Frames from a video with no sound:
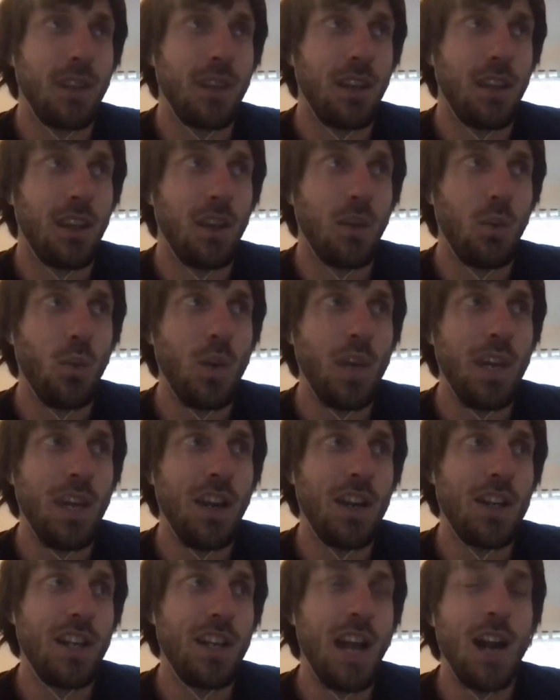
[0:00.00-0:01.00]
we
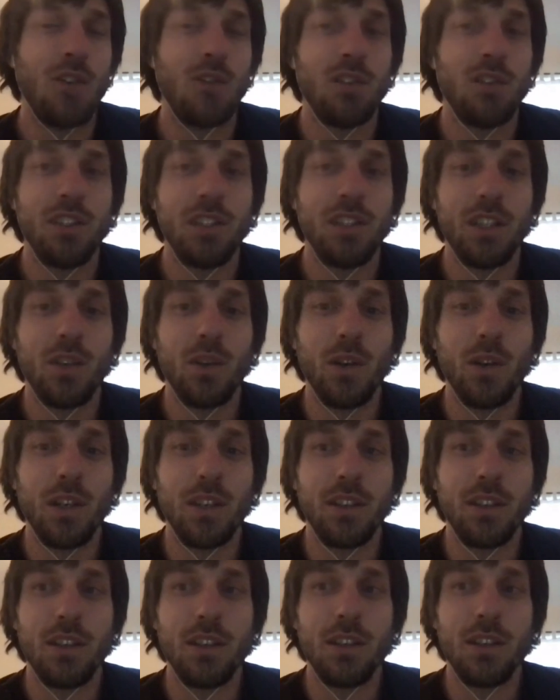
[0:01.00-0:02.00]
are not really going
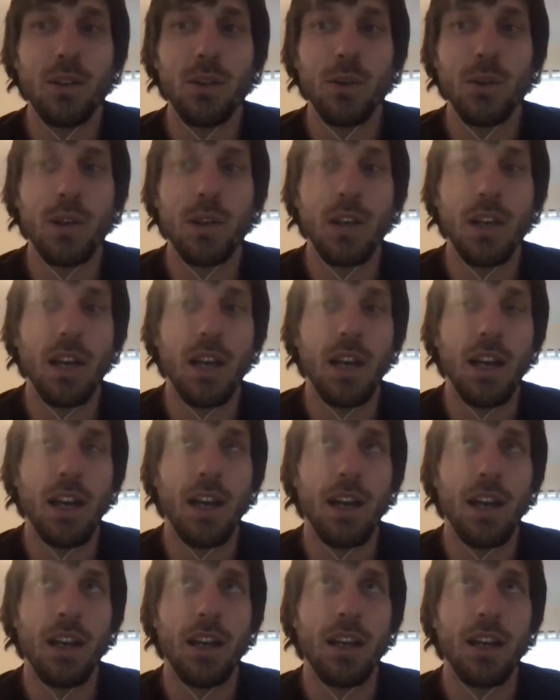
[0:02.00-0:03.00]
to
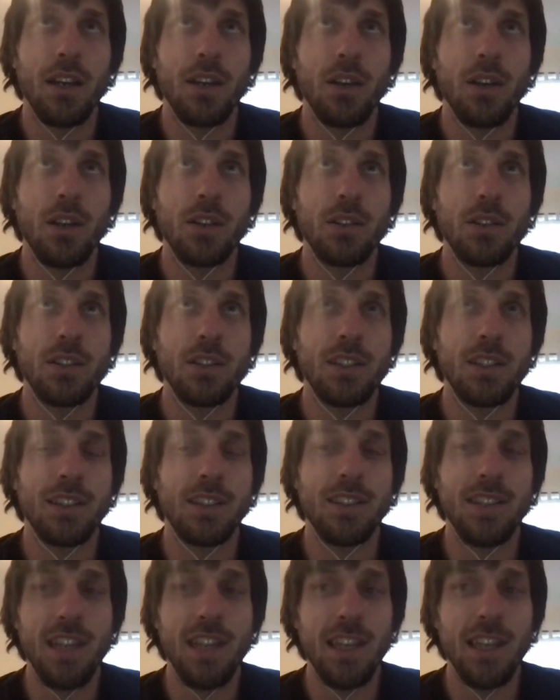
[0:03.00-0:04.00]

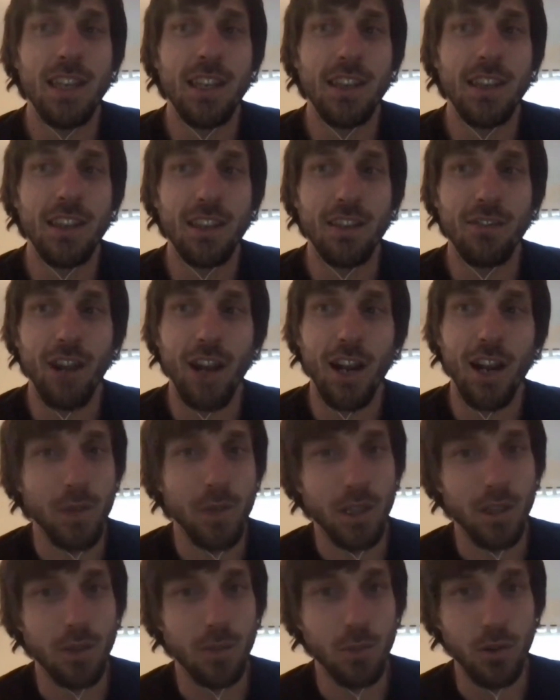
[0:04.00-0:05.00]
succeed in the
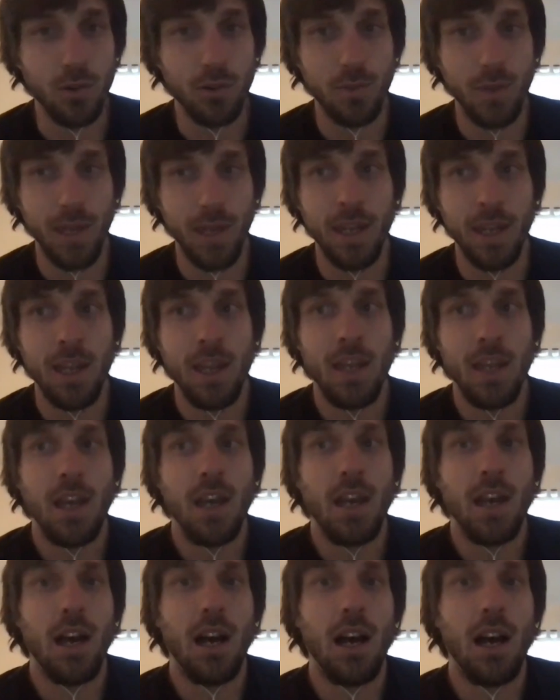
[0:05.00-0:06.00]
environmental movement
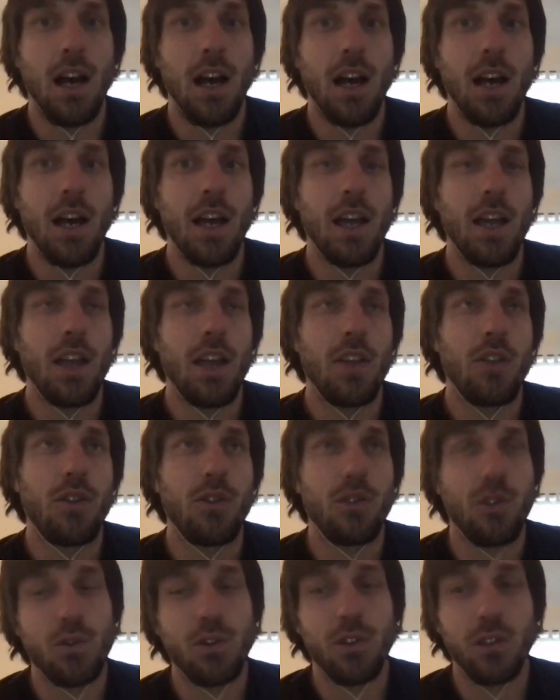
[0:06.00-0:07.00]
uh,
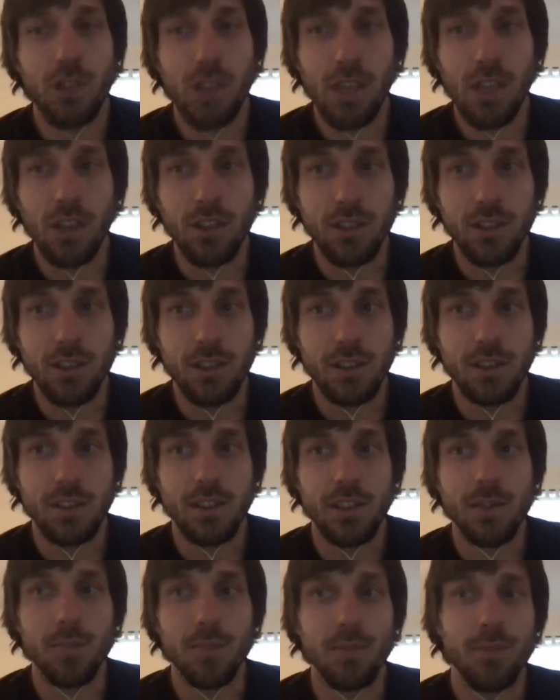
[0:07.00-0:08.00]
through the legal
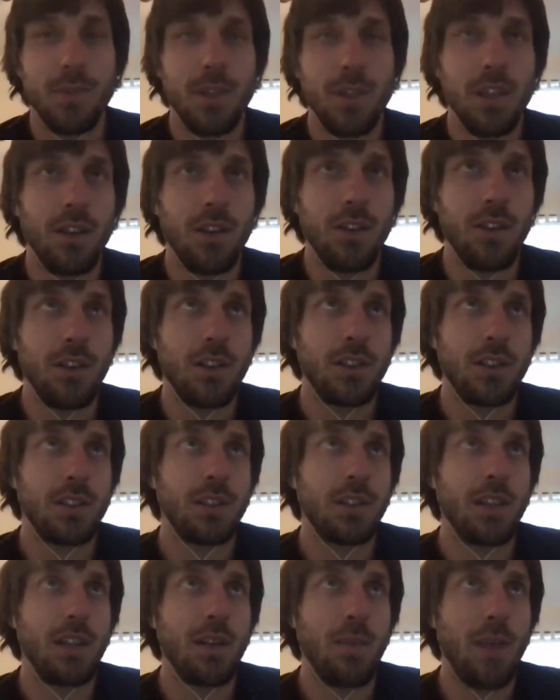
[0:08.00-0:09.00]
system.
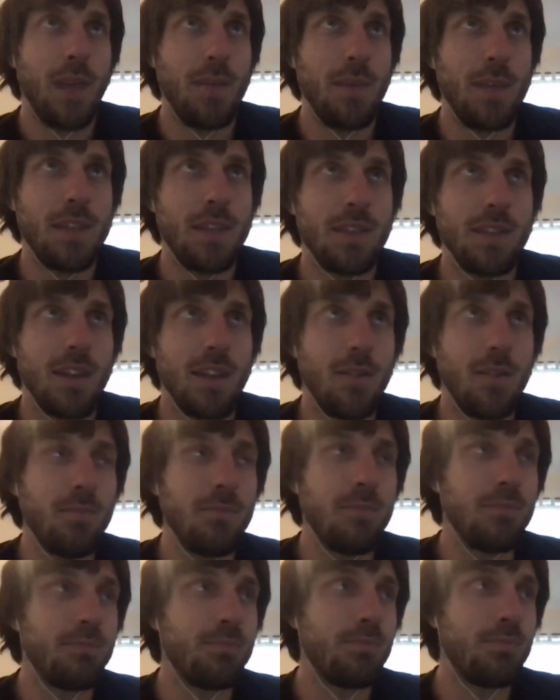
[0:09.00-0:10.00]
There may be
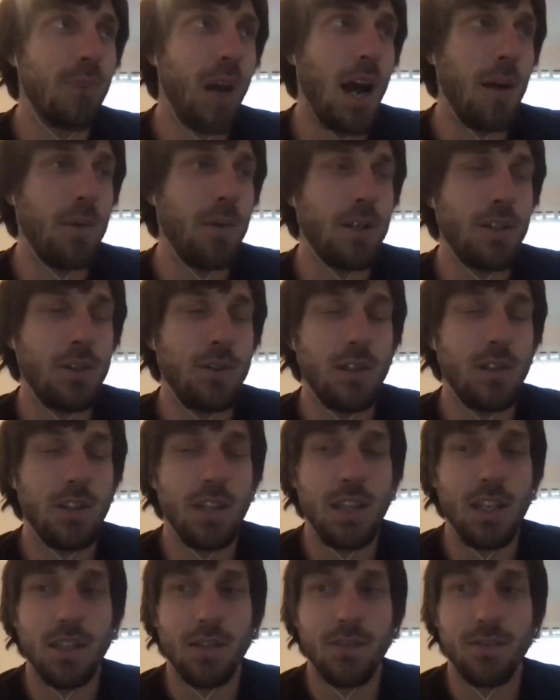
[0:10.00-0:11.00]
some
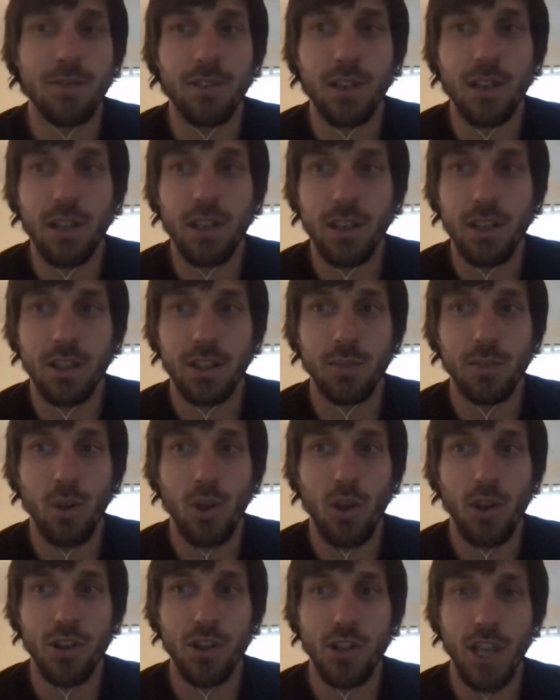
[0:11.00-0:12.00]
opportunities for
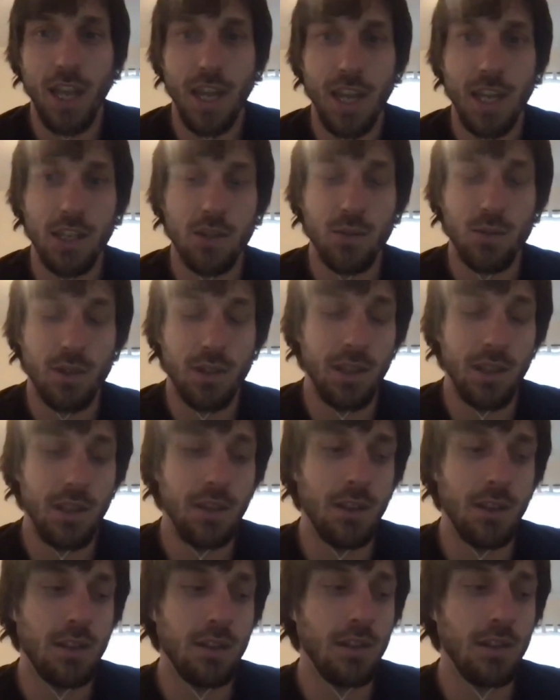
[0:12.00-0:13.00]
small change
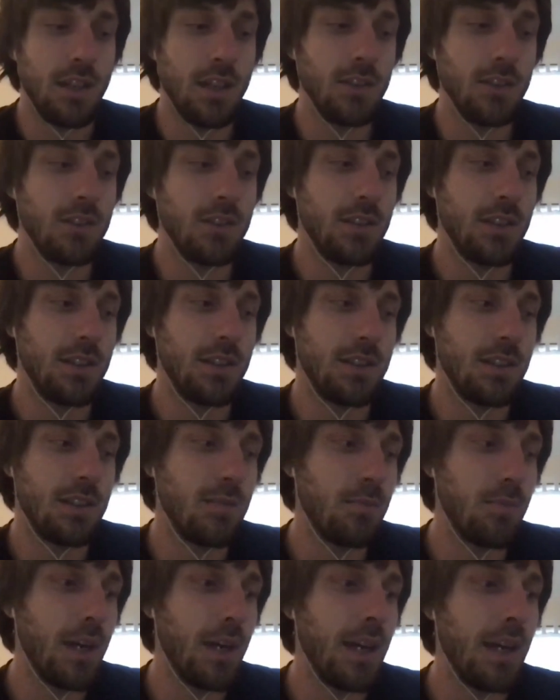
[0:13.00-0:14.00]
within the legal
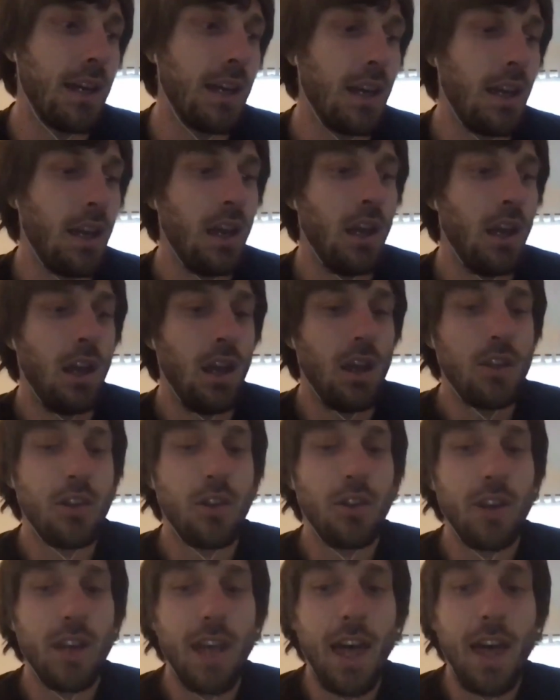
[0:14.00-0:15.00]
system, but
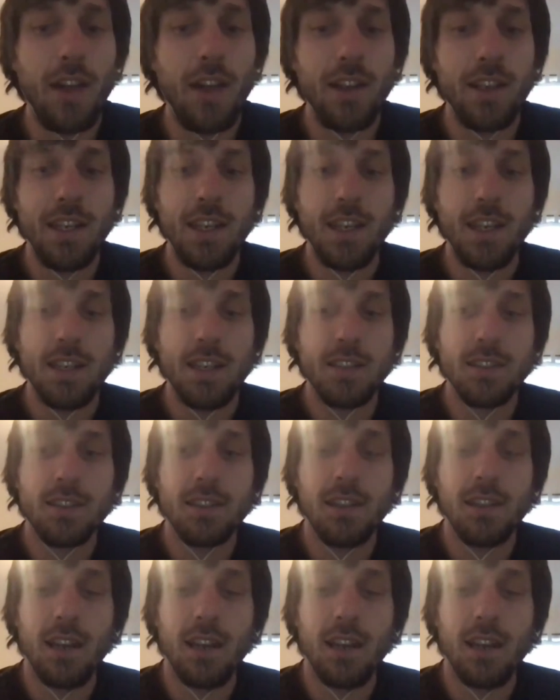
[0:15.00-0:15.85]
the reality is